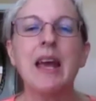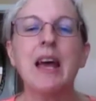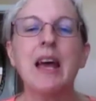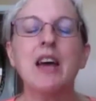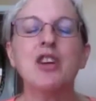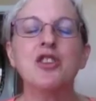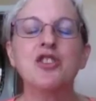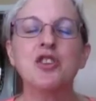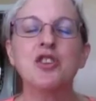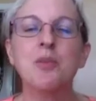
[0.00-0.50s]

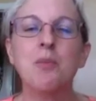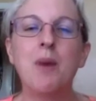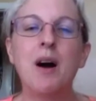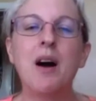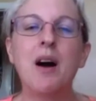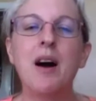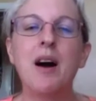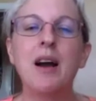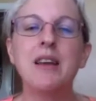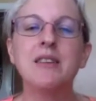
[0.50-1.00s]

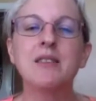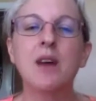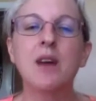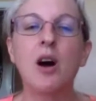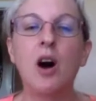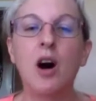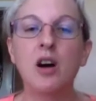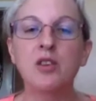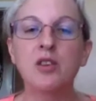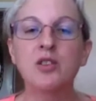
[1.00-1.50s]
Shema is
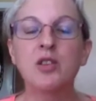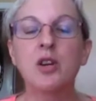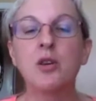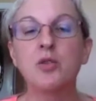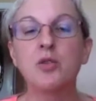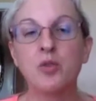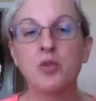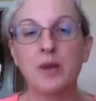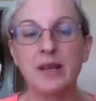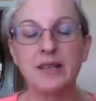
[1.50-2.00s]
also
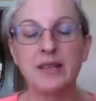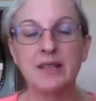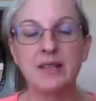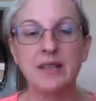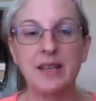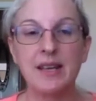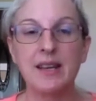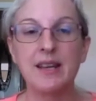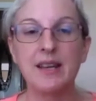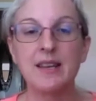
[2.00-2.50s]

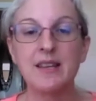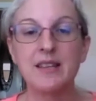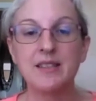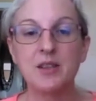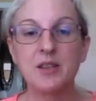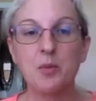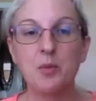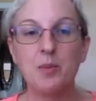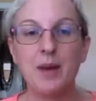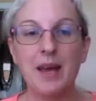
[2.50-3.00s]
translated as
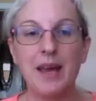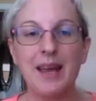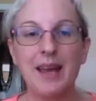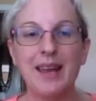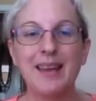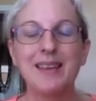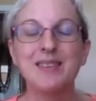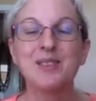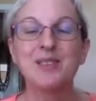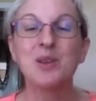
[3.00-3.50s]

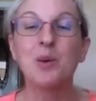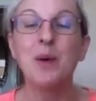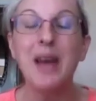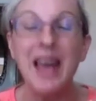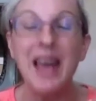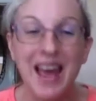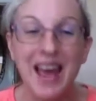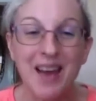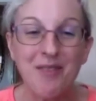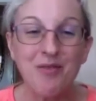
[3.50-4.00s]
obey. So
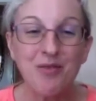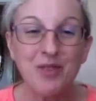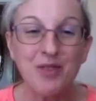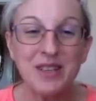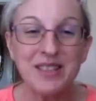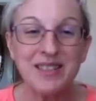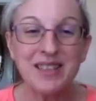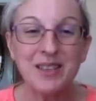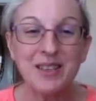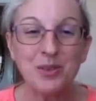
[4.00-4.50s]

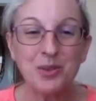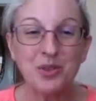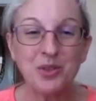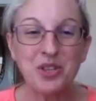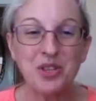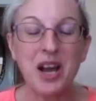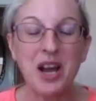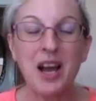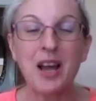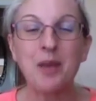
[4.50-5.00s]
every single
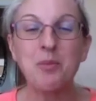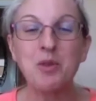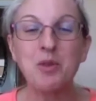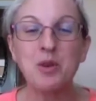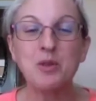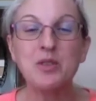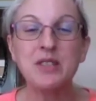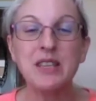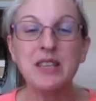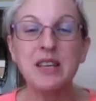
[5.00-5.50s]
time
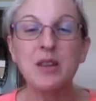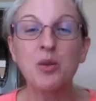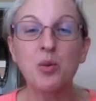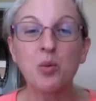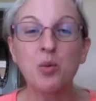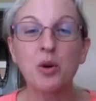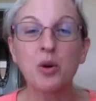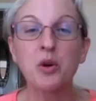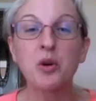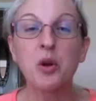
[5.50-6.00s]
you see the
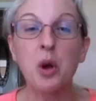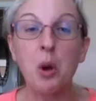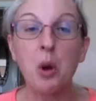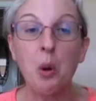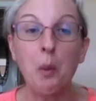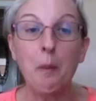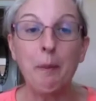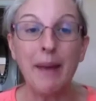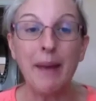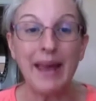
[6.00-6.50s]
word
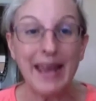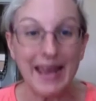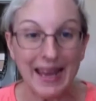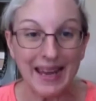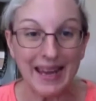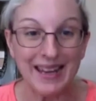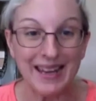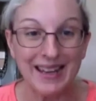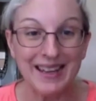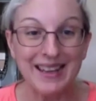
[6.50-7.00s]

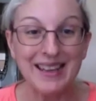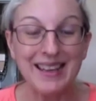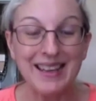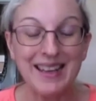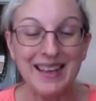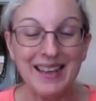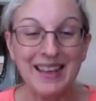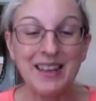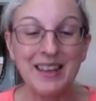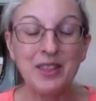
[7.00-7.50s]
obey
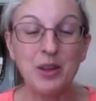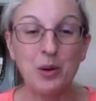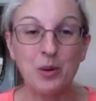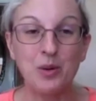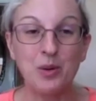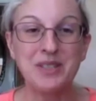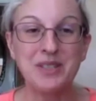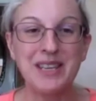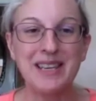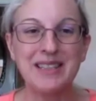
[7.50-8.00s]
in the
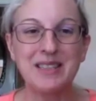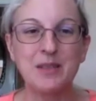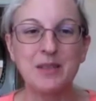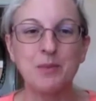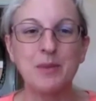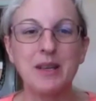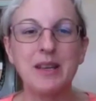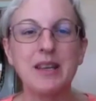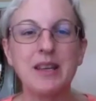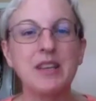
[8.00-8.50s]
Old
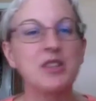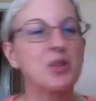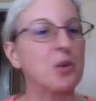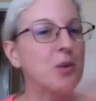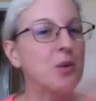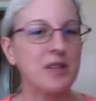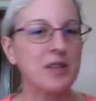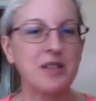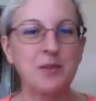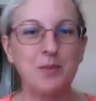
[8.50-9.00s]
Testament, it's
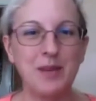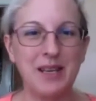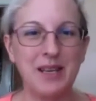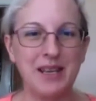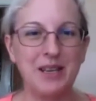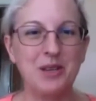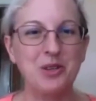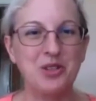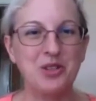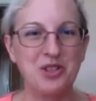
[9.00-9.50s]
going to
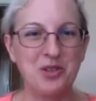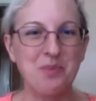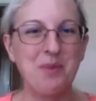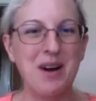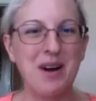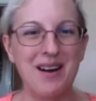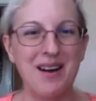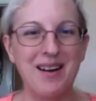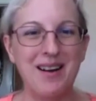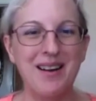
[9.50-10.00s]
be
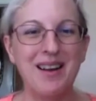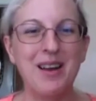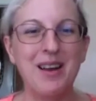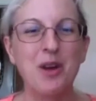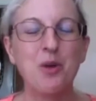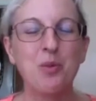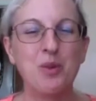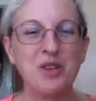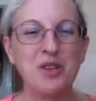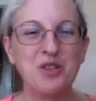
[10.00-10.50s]
Shema,
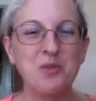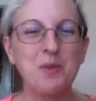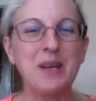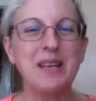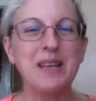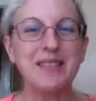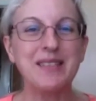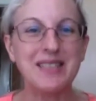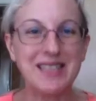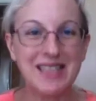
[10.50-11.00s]
which
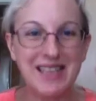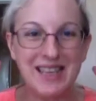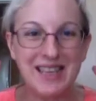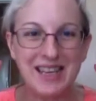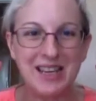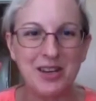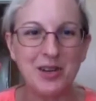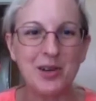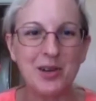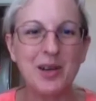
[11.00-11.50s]
means to
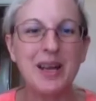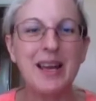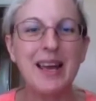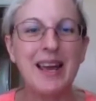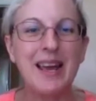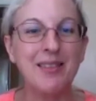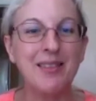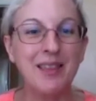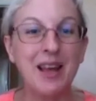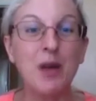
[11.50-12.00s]
hear,
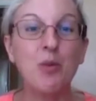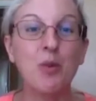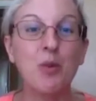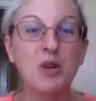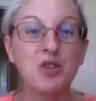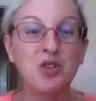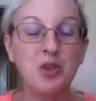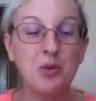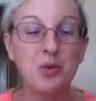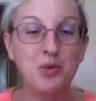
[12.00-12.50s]
and let
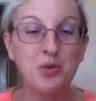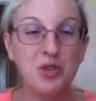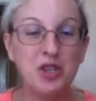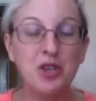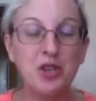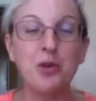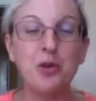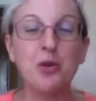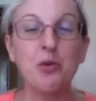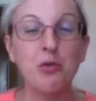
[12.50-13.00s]
what you
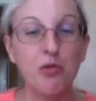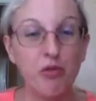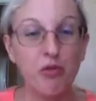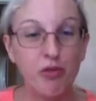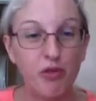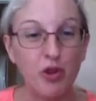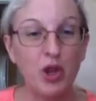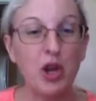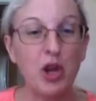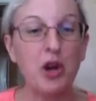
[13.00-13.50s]
do
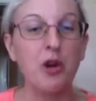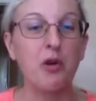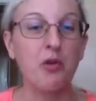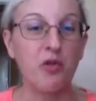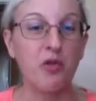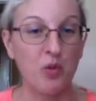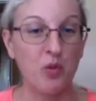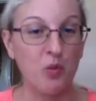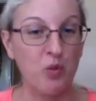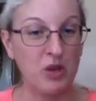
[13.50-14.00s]
flow
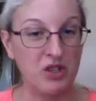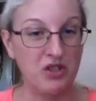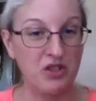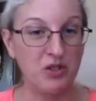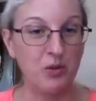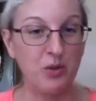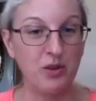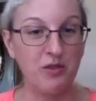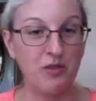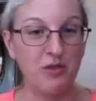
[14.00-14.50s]
from what
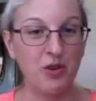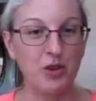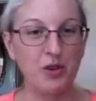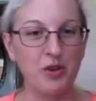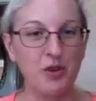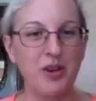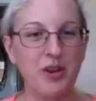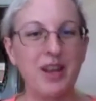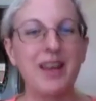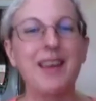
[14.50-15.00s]
you have
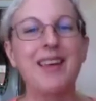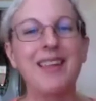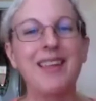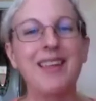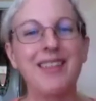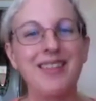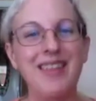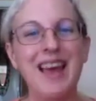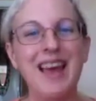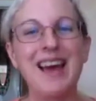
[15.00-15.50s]
heard.
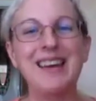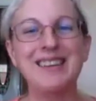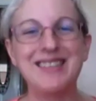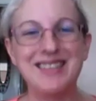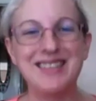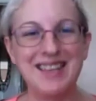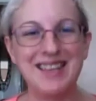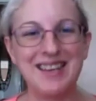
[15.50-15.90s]
That is the